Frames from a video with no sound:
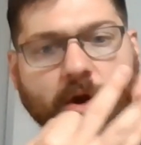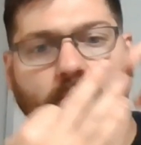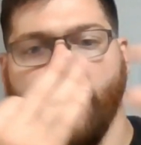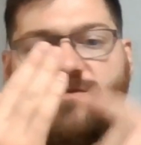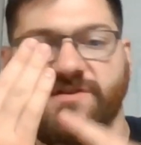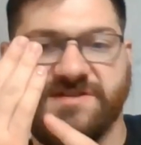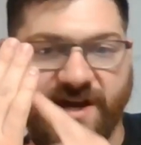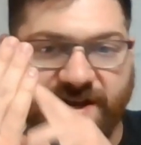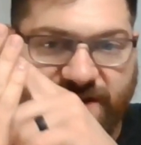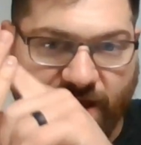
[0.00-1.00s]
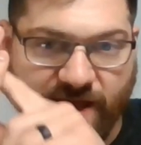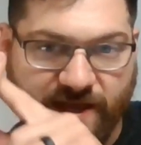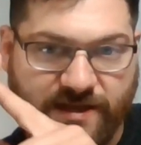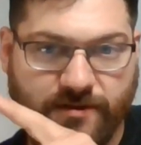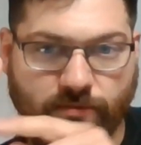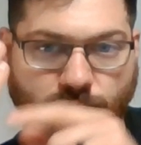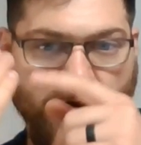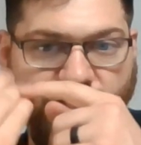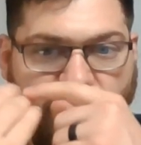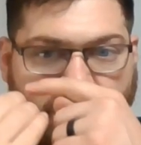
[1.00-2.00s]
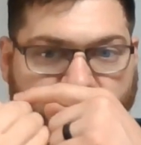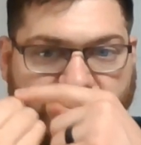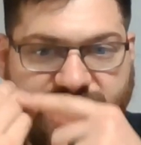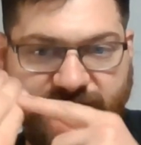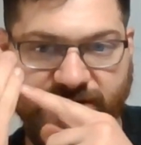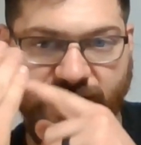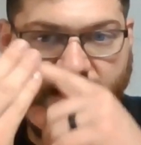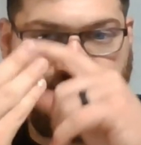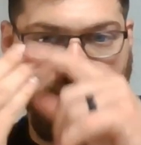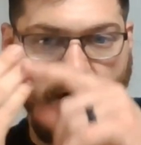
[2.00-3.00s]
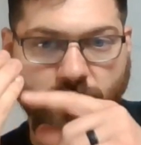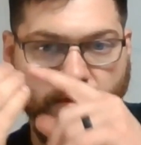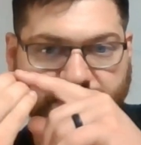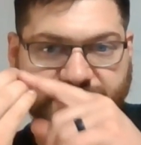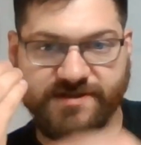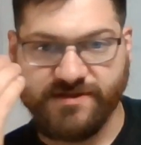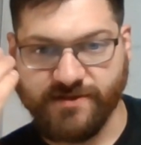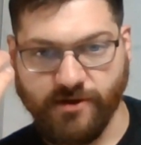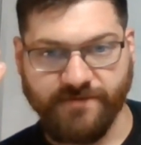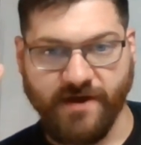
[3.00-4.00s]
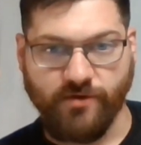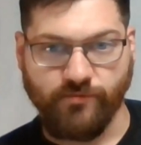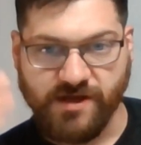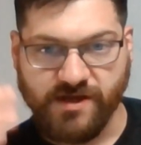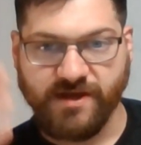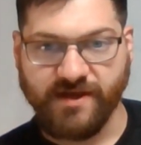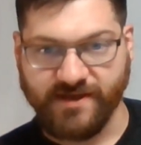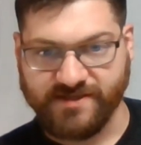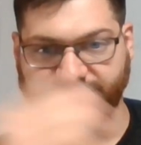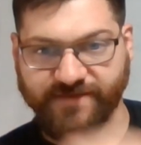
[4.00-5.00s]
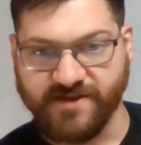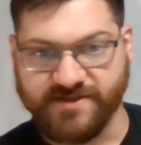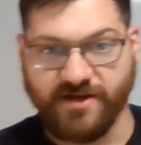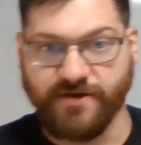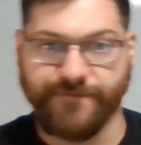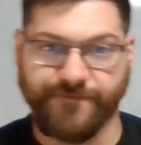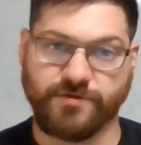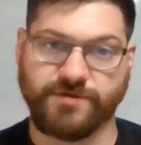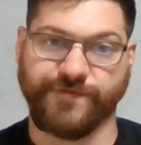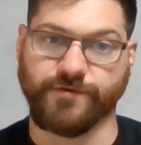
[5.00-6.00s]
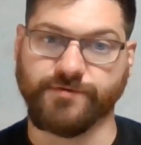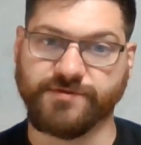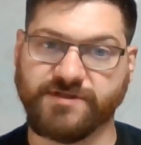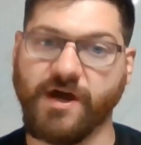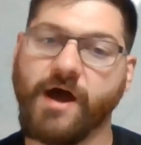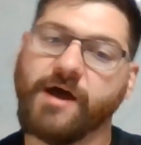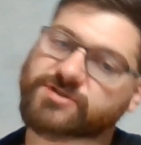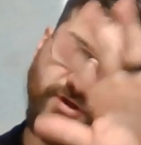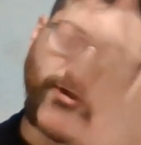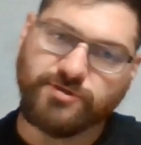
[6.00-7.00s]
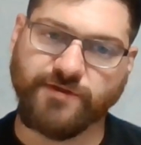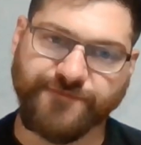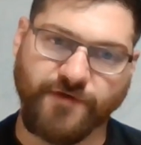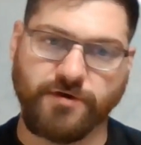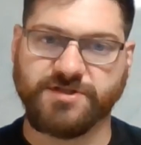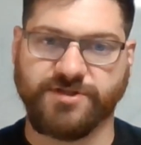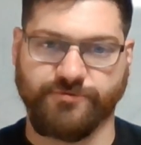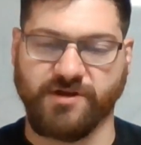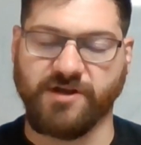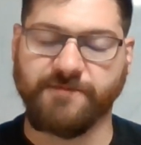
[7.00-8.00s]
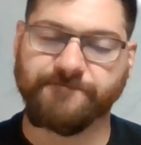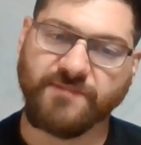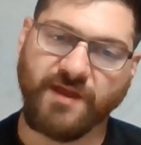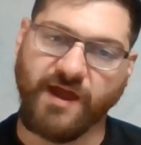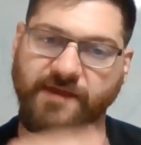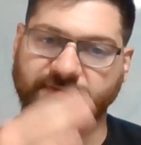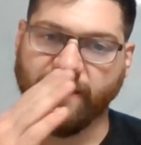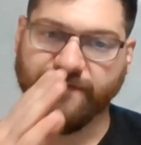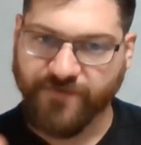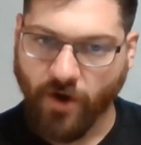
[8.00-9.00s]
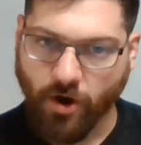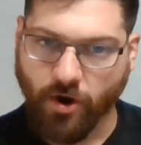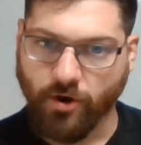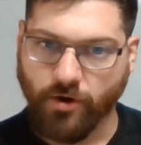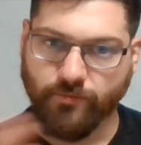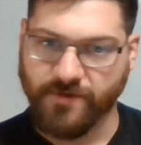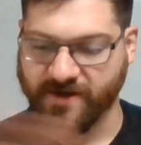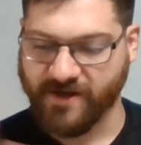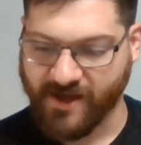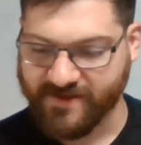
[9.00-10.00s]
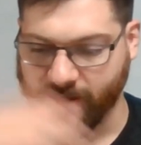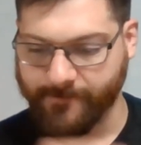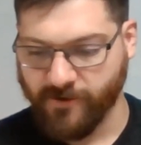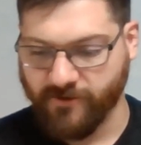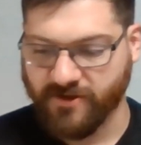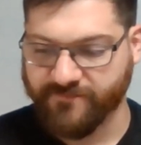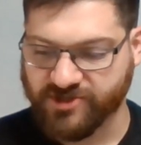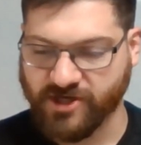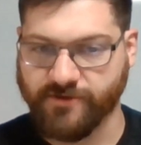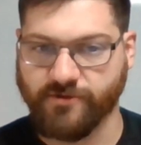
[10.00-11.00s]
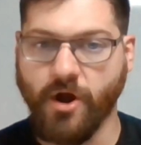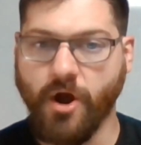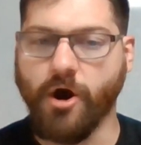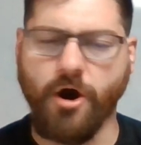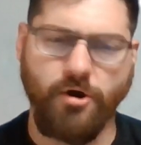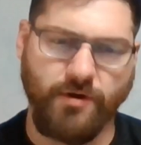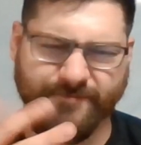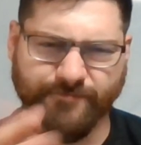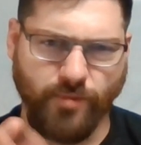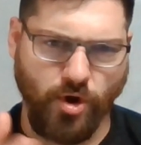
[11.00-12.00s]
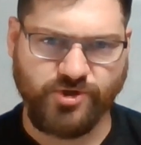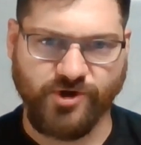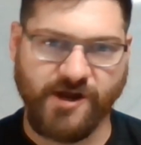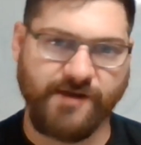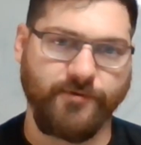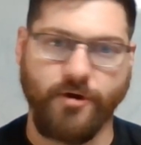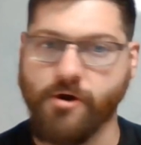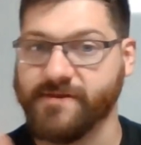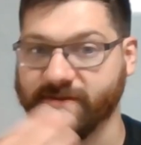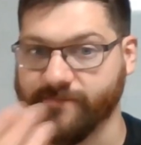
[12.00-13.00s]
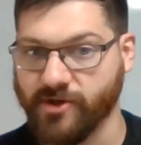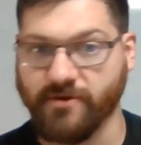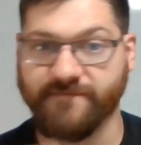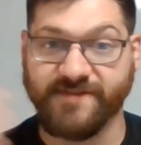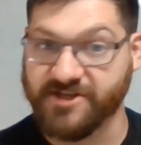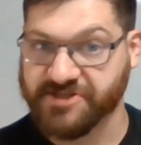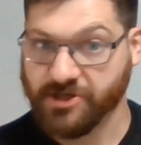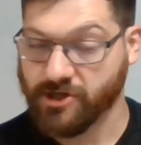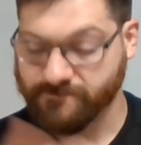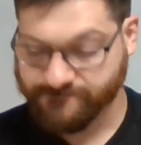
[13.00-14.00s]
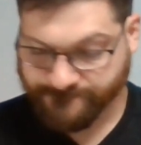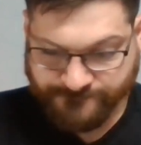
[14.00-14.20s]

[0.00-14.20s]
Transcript: Whatever Sunday falls during that week is the Feast of First Fruits. So those are the first 3, and they fall within an 8-day period of each other, all in March or April, all in the middle of Nisan.